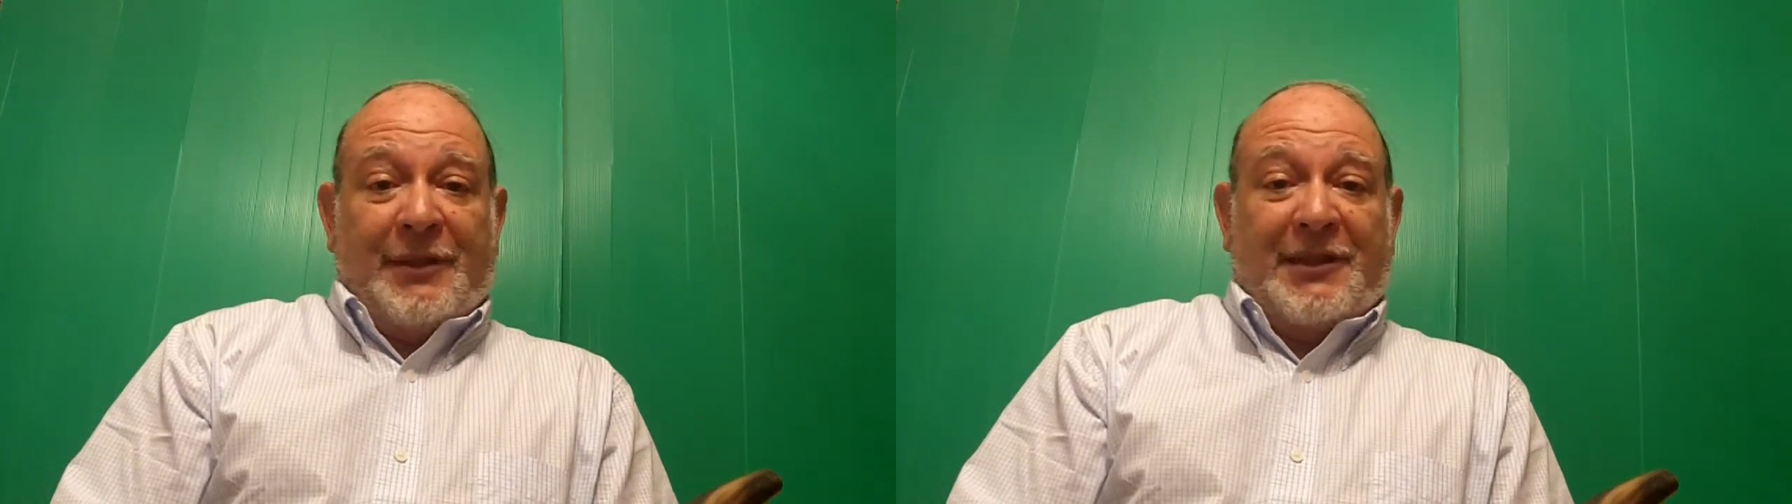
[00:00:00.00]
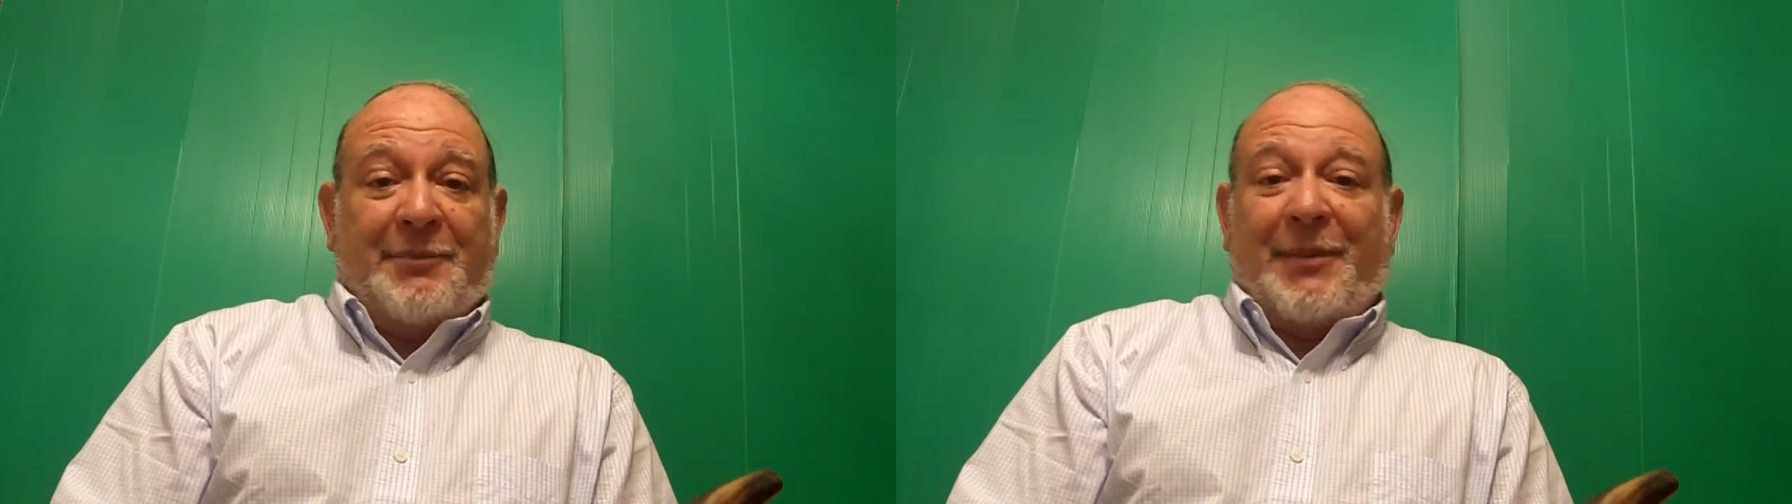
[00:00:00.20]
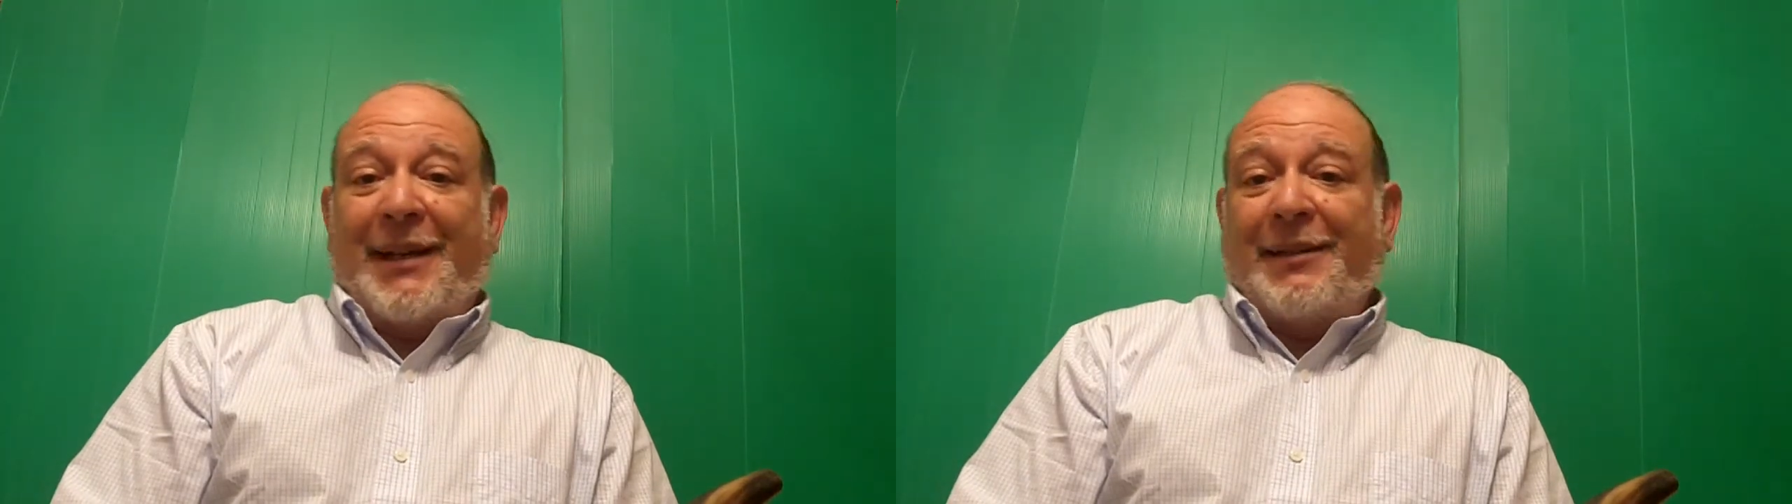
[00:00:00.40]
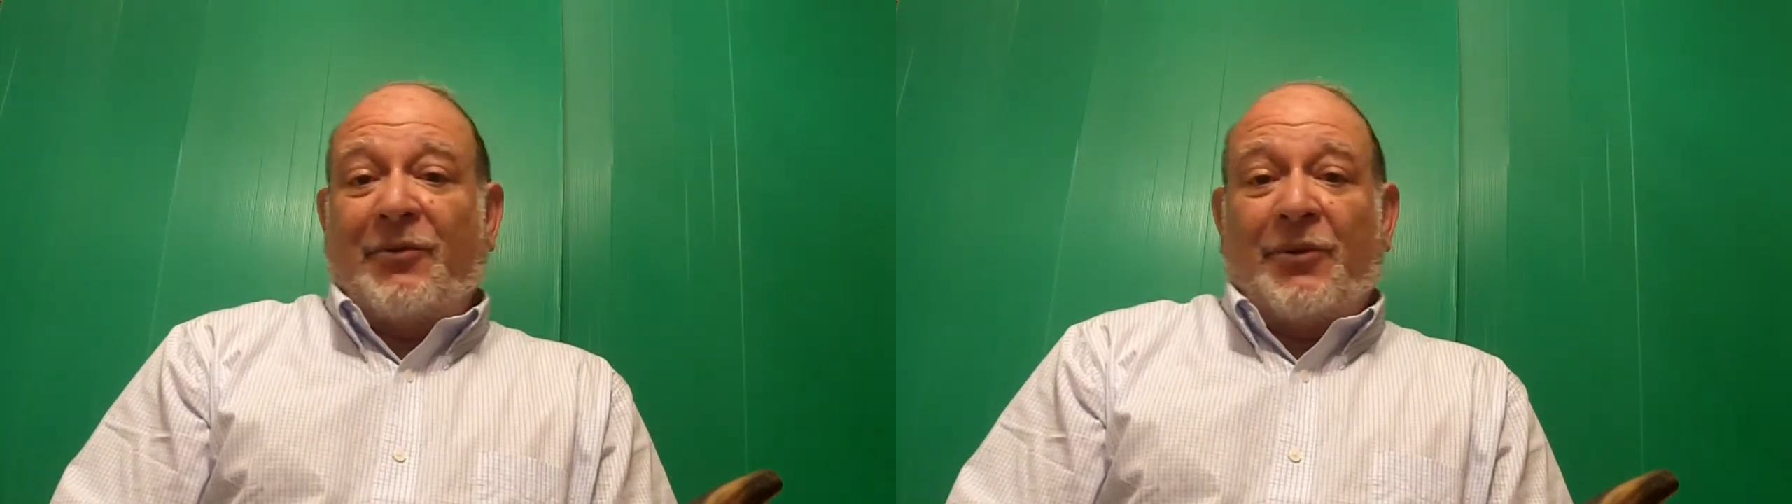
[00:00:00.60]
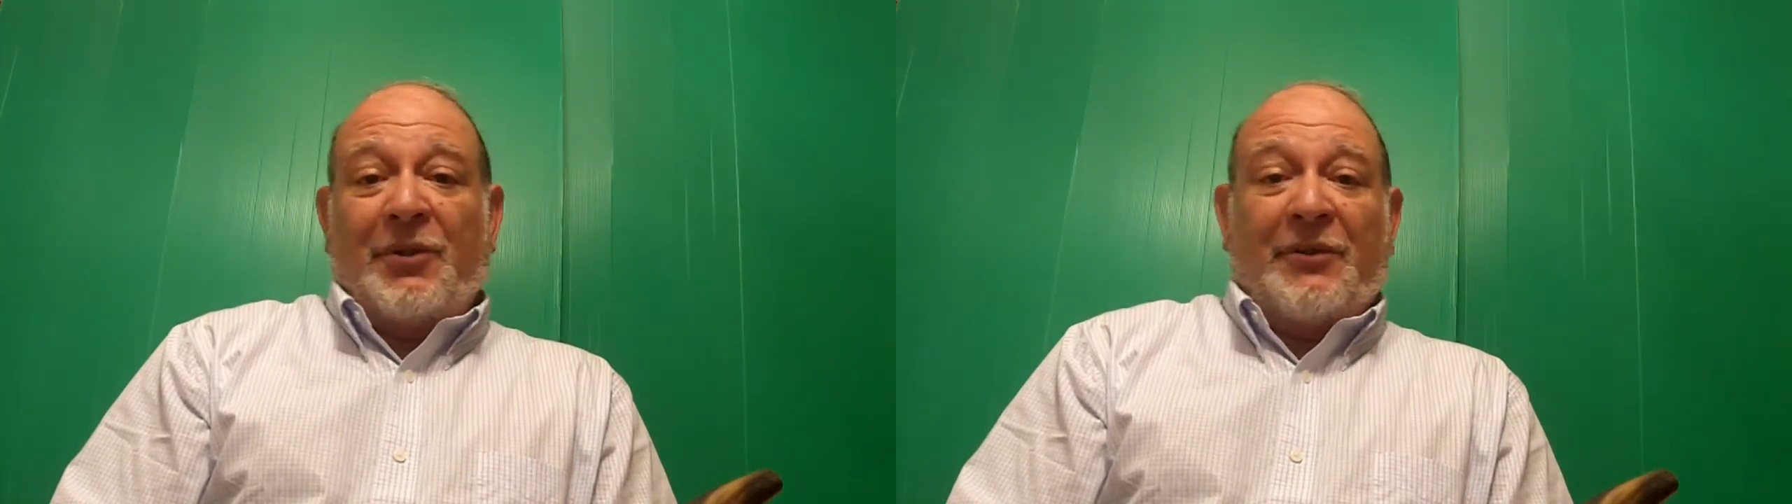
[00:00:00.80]
in spite
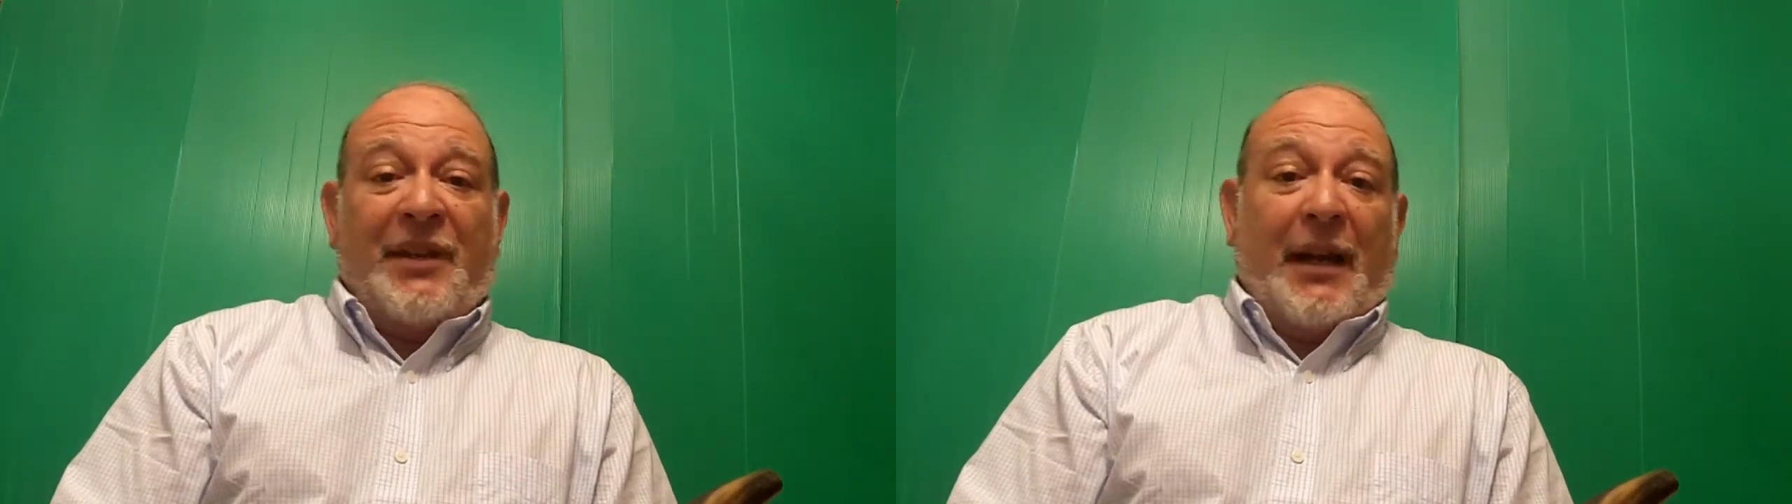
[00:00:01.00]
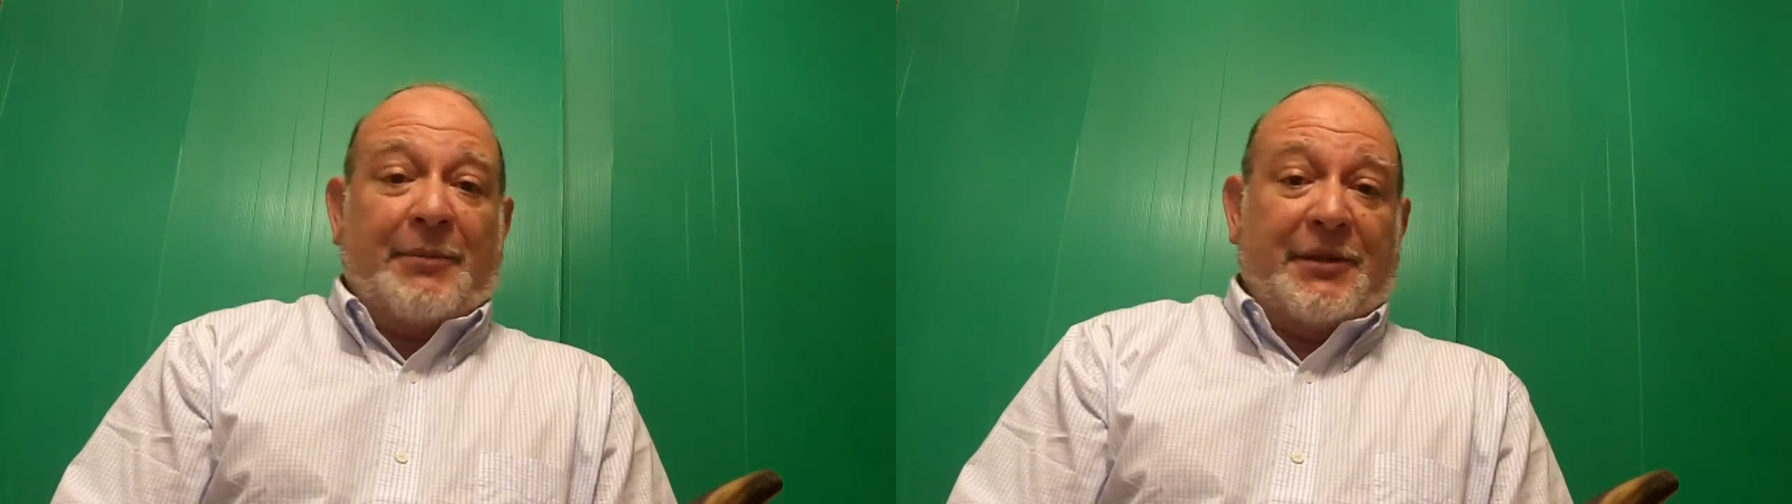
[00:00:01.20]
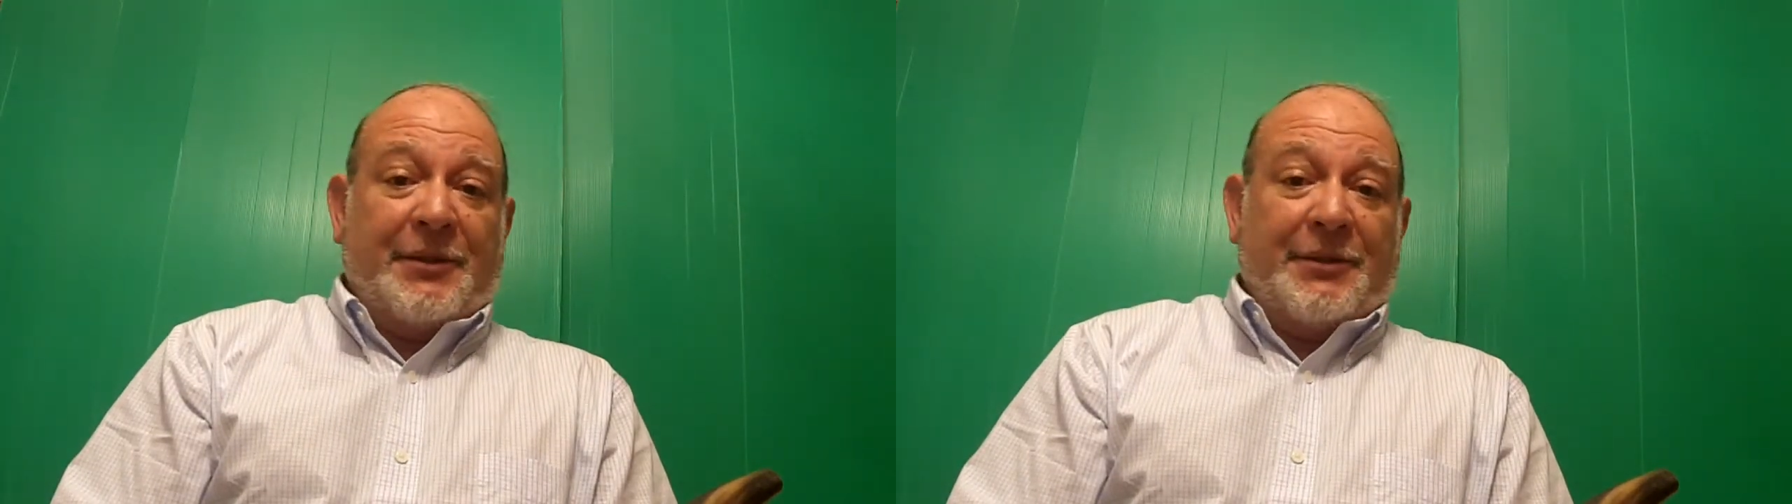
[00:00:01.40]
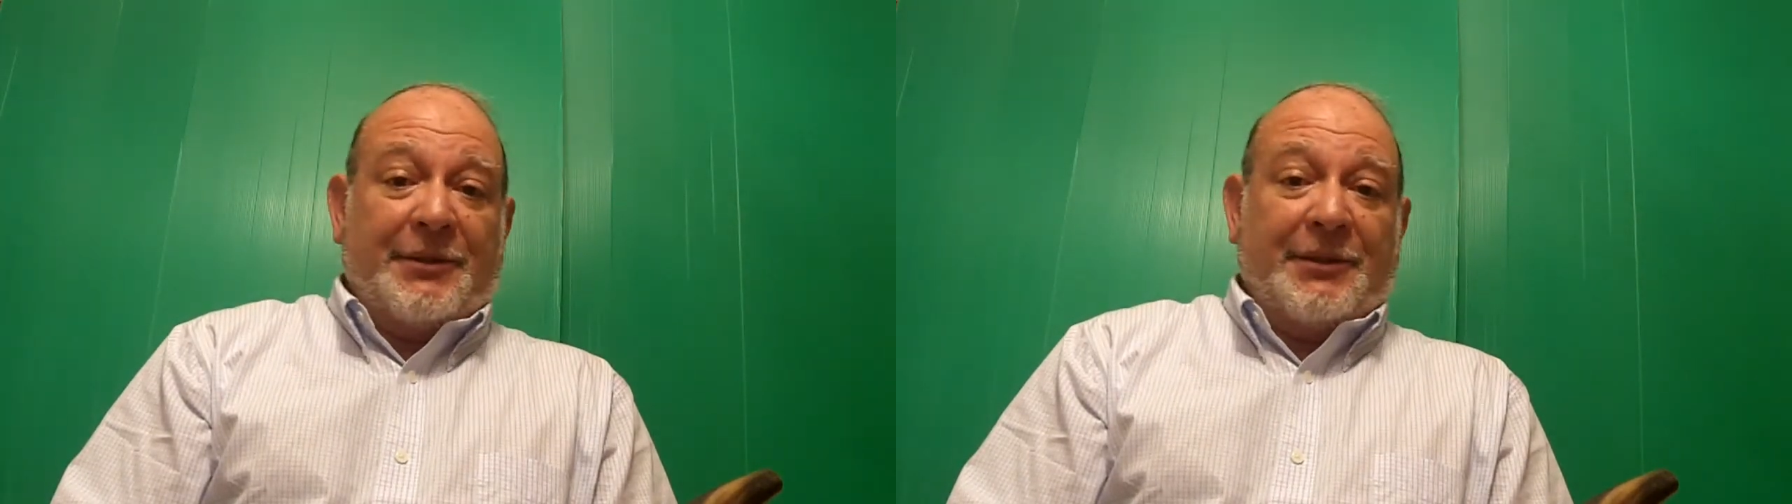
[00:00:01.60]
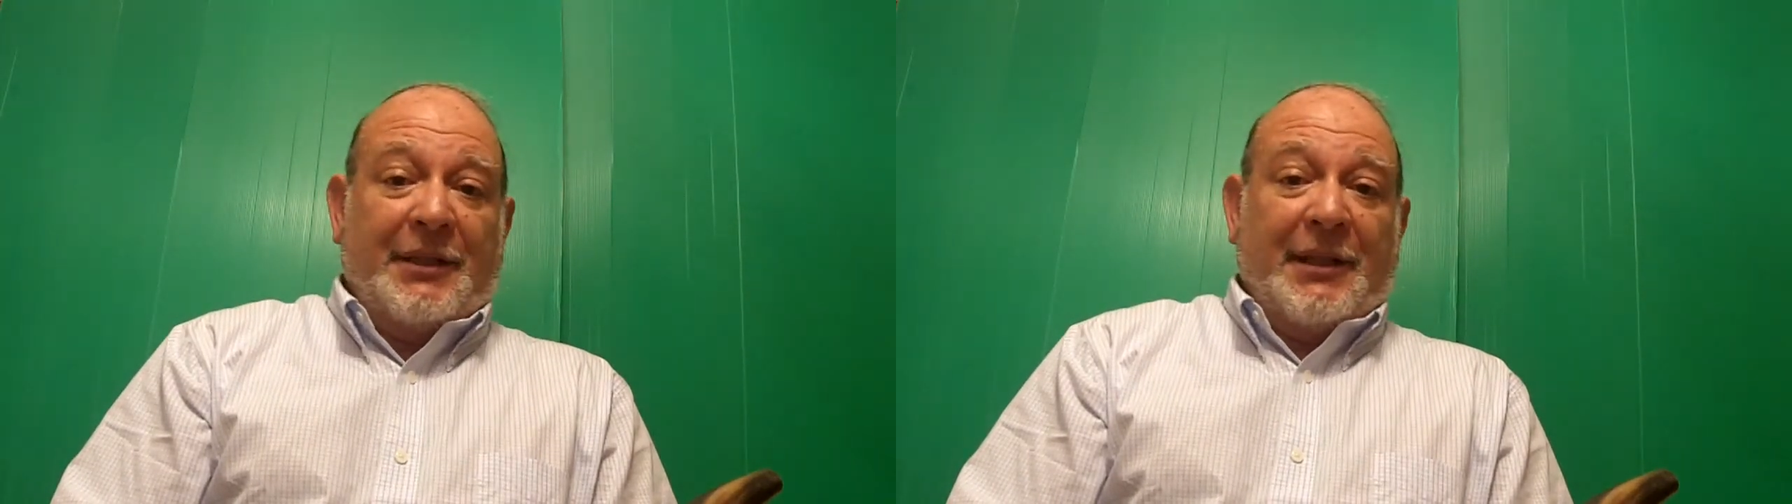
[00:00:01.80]
of all of the
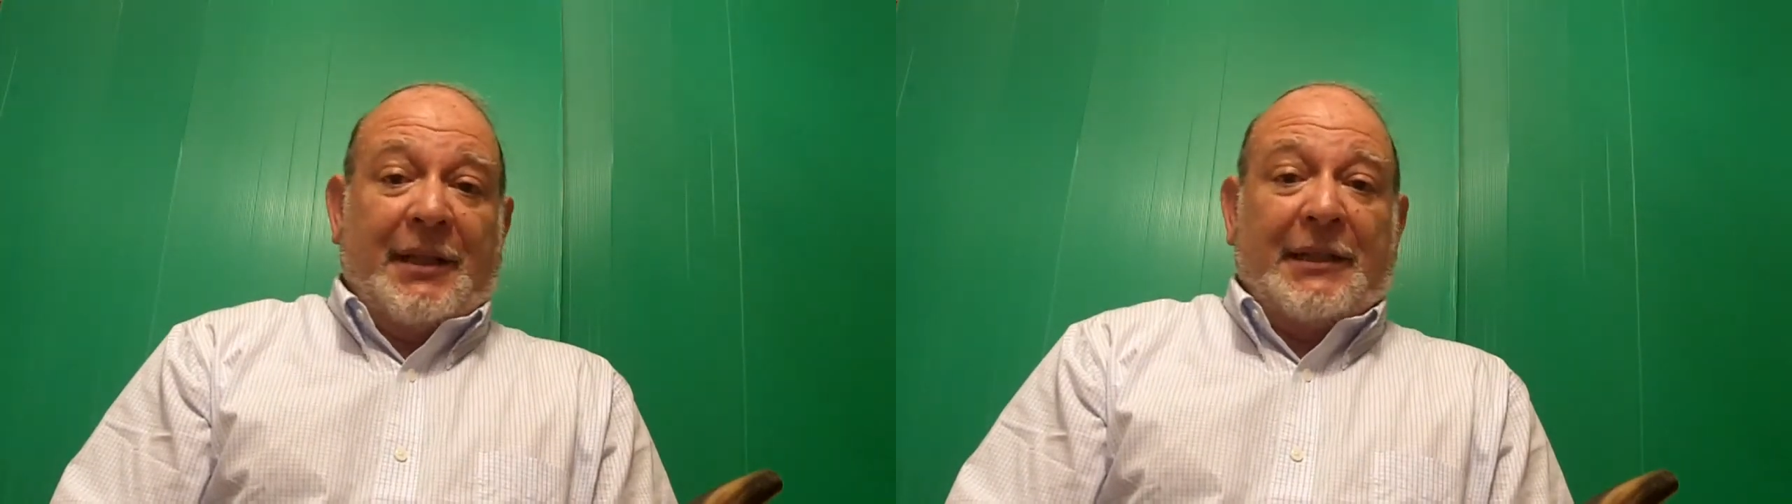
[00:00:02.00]
obstacles,